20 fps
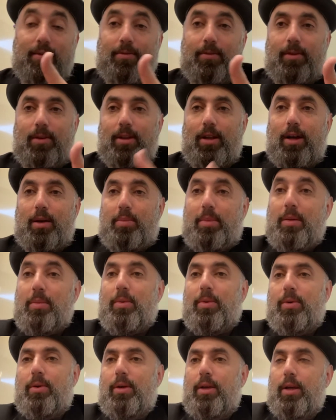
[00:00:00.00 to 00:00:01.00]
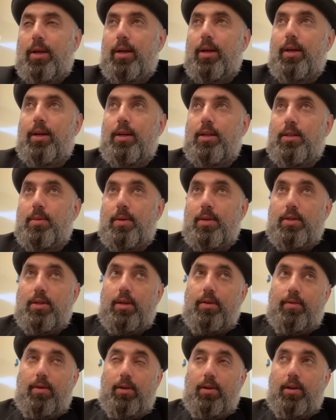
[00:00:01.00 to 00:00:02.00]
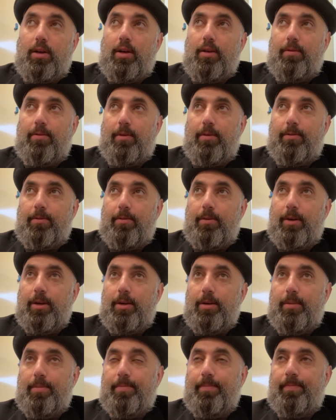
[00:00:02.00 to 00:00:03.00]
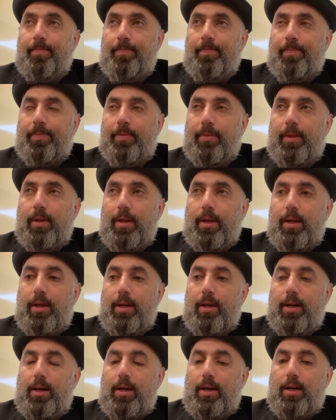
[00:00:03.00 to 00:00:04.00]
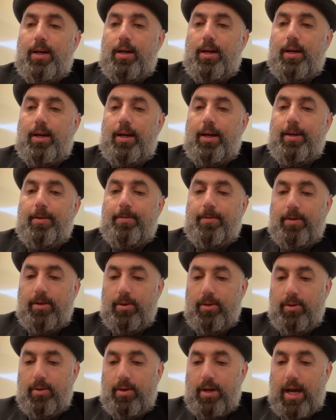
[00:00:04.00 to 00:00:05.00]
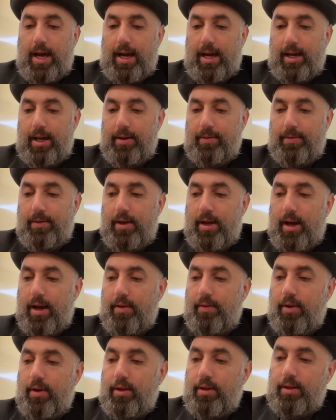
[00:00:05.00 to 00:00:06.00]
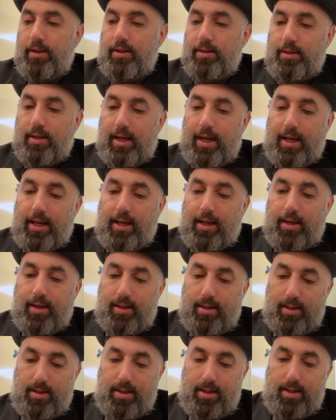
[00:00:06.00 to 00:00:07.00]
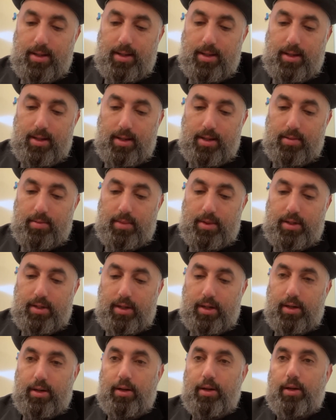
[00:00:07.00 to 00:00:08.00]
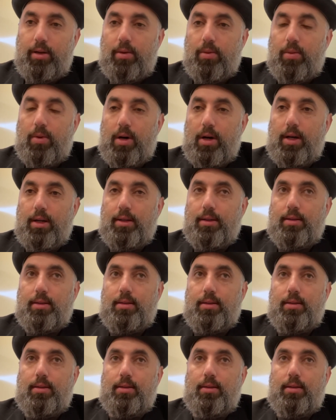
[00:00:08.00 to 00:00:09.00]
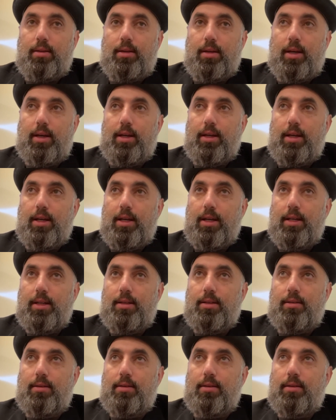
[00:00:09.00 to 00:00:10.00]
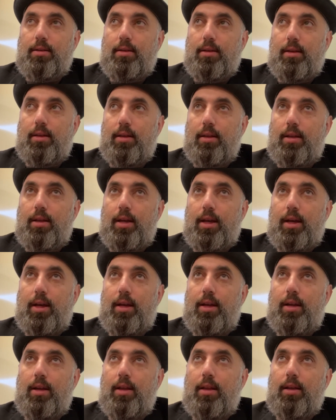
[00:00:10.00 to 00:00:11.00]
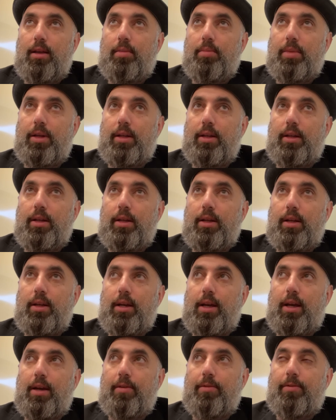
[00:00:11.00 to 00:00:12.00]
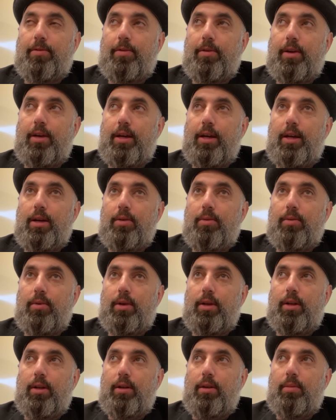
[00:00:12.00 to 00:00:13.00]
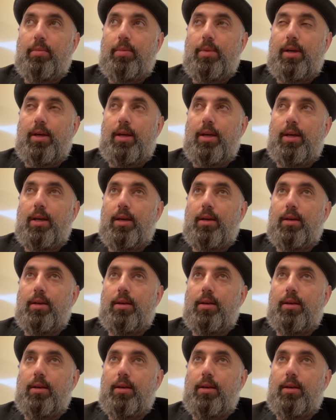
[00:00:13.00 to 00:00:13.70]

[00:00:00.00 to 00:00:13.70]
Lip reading: for a lot of people, especially if you're looking for freedom. If you have all these like material wants and needs, then the ability to get free will be